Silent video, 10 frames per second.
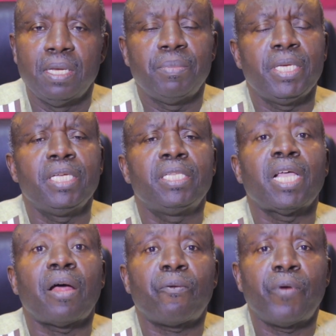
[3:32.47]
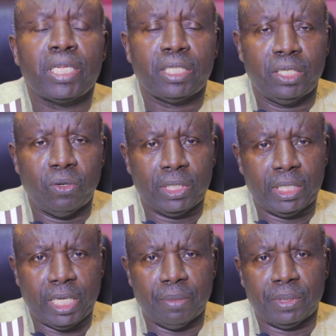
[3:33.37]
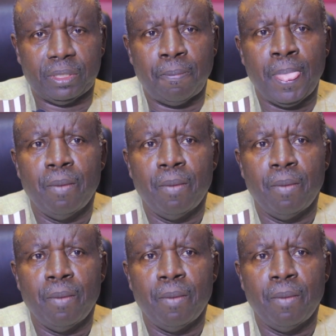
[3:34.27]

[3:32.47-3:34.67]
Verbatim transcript: May he direct your steps.